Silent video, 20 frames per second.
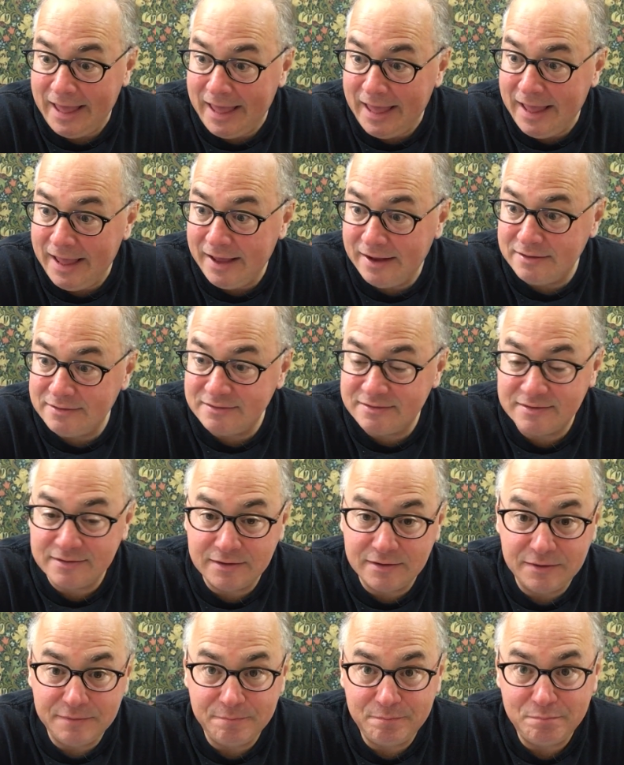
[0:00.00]
and
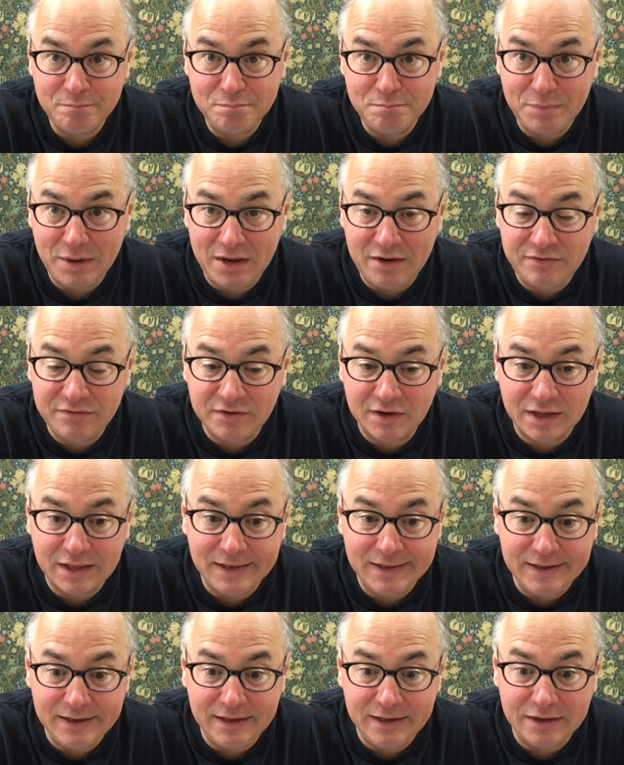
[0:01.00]

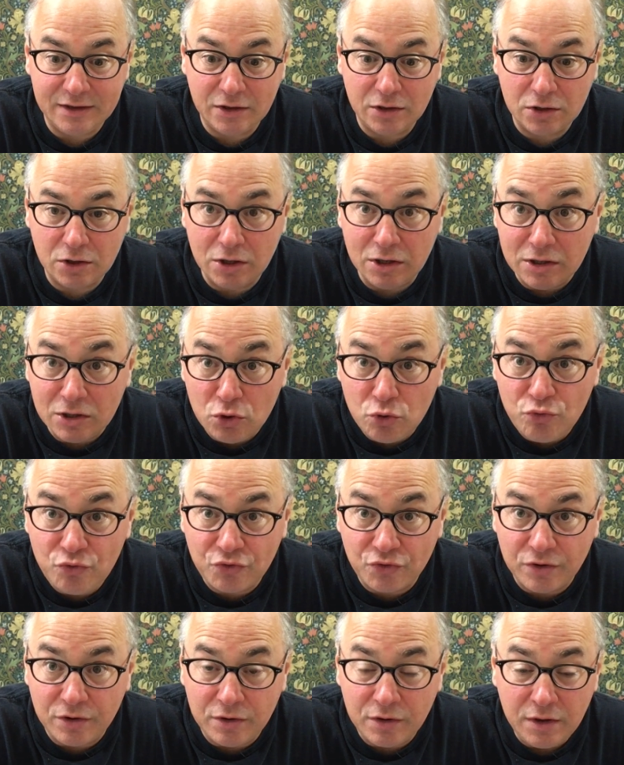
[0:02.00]
basically
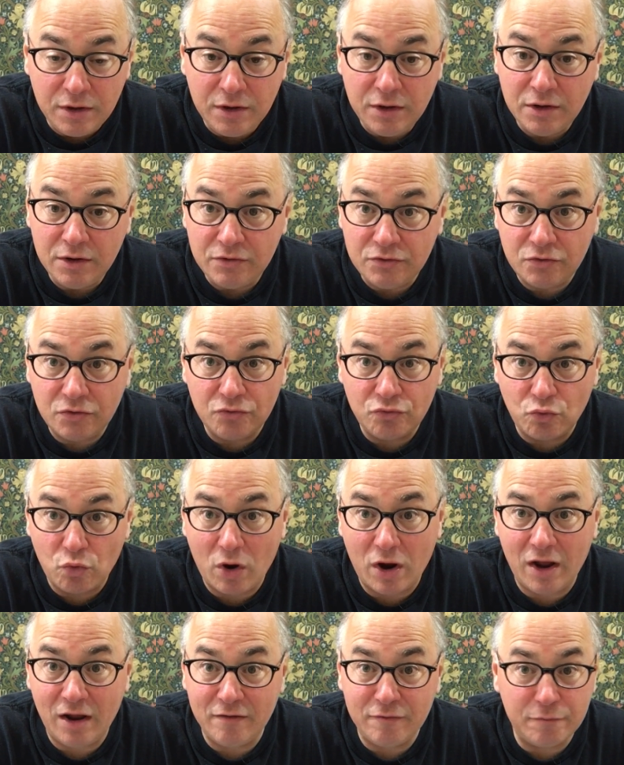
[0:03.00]
collusion to
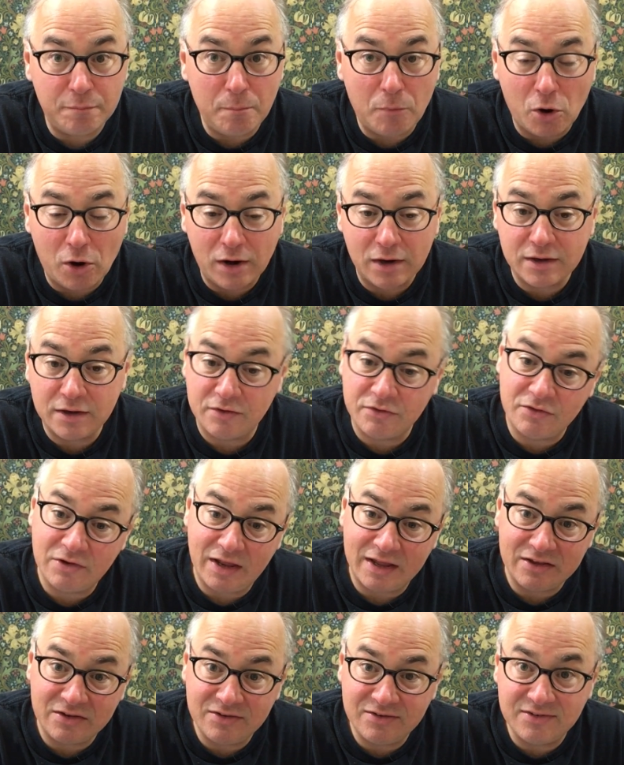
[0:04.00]
drive markets
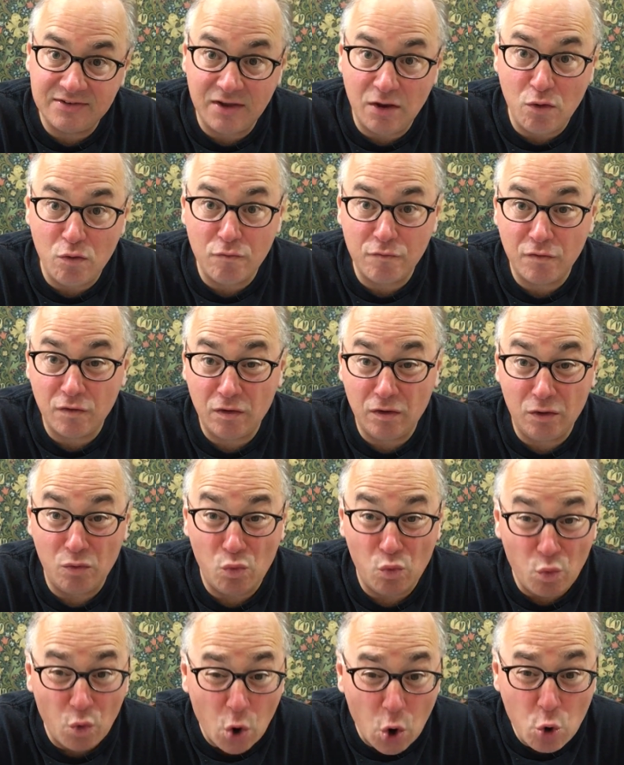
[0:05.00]
like silver,
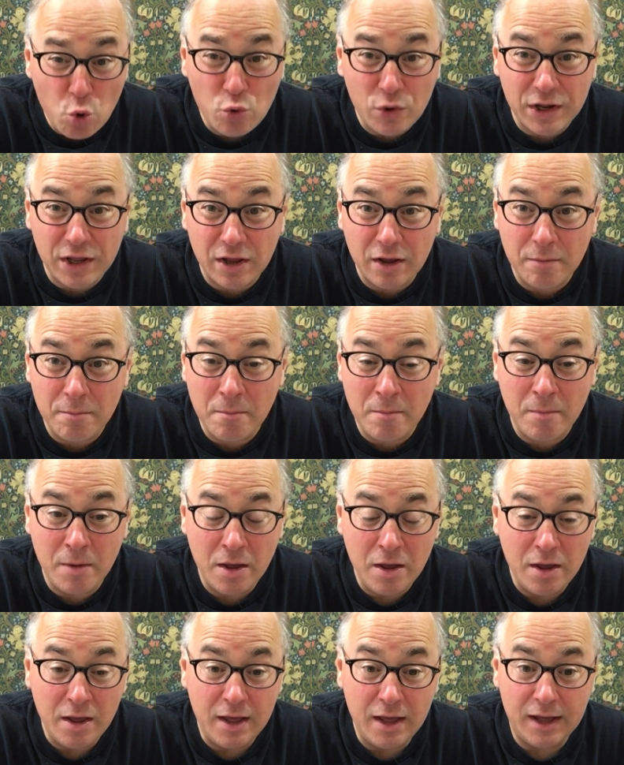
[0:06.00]
rhodium,
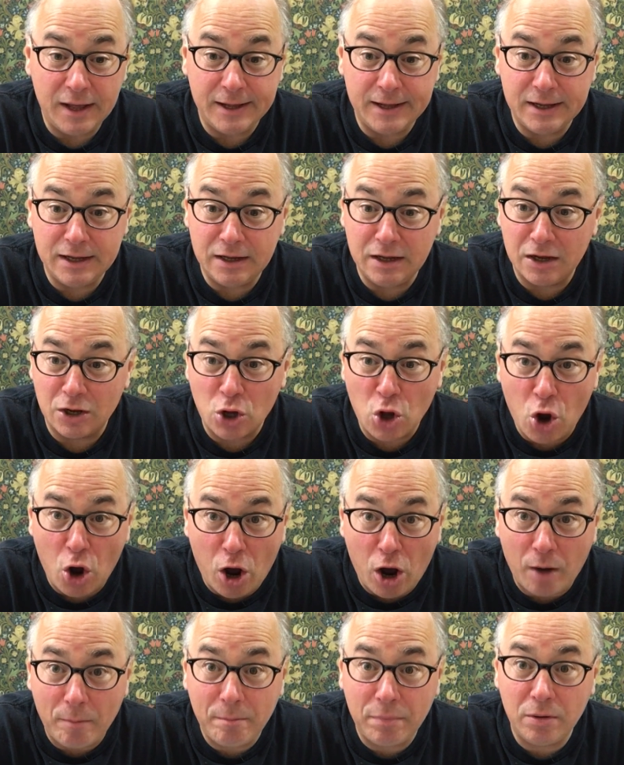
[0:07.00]
uh,
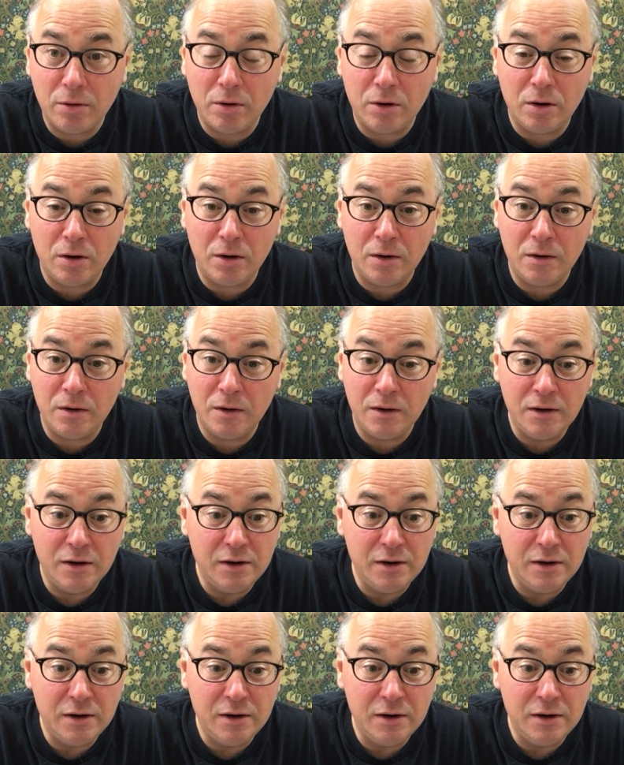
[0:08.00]
copper,